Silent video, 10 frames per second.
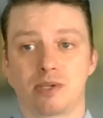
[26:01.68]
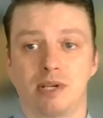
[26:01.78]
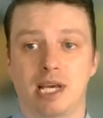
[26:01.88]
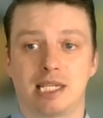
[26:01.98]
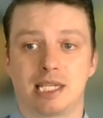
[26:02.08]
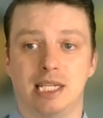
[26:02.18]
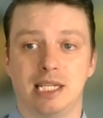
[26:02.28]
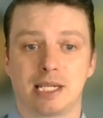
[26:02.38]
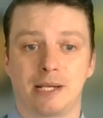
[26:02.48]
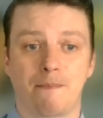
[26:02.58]
So nice and
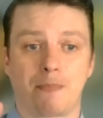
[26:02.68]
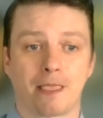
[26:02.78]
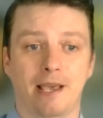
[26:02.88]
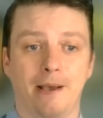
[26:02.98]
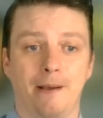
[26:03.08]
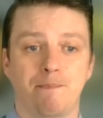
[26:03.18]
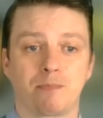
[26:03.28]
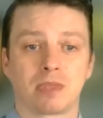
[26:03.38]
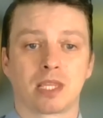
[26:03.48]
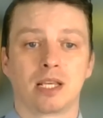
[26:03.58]
easy, okay?
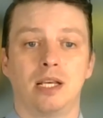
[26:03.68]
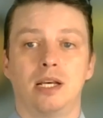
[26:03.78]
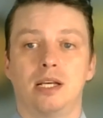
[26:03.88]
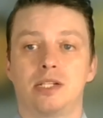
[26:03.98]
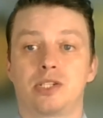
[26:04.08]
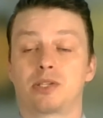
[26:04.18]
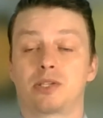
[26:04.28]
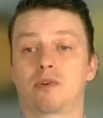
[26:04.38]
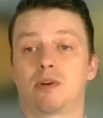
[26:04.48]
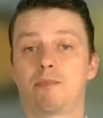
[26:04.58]

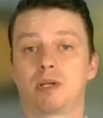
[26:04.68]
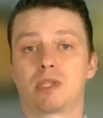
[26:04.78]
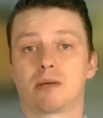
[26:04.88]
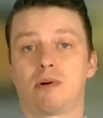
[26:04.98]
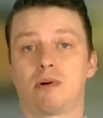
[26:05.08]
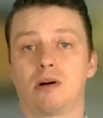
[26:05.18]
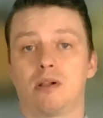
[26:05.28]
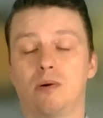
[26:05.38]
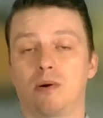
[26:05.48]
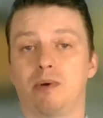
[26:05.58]
Gentle gripping with a
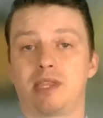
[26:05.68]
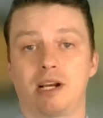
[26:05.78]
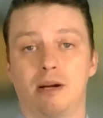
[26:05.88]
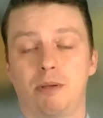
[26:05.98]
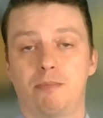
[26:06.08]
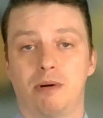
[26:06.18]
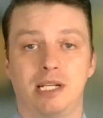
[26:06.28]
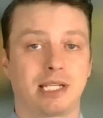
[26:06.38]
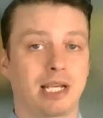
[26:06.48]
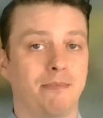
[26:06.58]
ball or with therapy
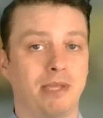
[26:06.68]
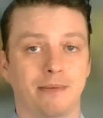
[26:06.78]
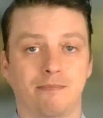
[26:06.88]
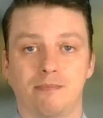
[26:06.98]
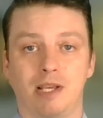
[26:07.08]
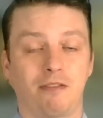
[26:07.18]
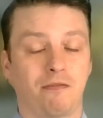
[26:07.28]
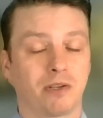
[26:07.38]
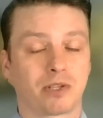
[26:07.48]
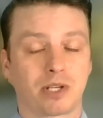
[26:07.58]
putty, same thing. If it
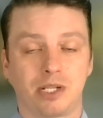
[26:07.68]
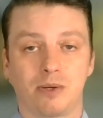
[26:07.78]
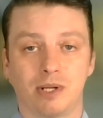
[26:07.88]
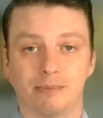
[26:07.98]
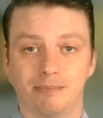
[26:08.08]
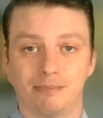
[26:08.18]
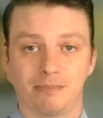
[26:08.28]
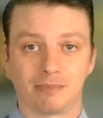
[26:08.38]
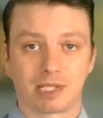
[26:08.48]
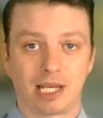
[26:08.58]
feels good, do it,
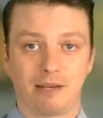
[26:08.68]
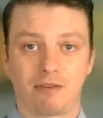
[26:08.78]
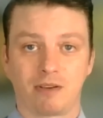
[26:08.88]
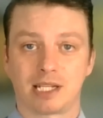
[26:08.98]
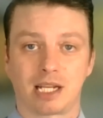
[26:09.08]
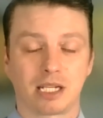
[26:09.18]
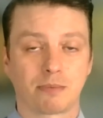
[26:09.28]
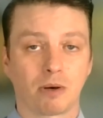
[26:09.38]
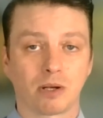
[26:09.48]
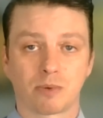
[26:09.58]
okay? If you got a tennis
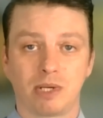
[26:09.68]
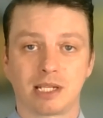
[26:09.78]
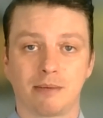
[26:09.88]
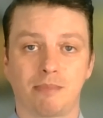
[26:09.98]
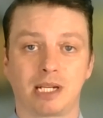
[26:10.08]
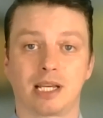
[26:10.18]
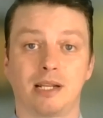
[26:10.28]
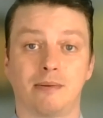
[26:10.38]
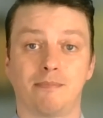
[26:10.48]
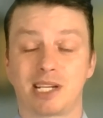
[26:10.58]
ball, squeeze it, but
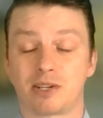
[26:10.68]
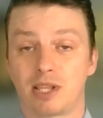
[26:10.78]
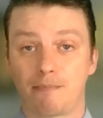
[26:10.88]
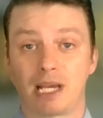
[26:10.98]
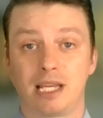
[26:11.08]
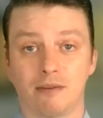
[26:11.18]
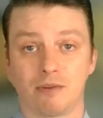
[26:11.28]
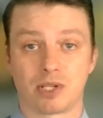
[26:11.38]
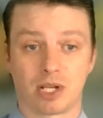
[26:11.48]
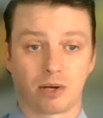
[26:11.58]
again, make sure that pain
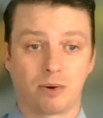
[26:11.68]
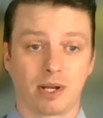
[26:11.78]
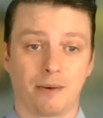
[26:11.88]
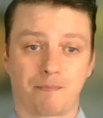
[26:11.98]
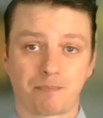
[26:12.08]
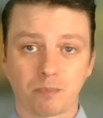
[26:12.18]
level is not going up.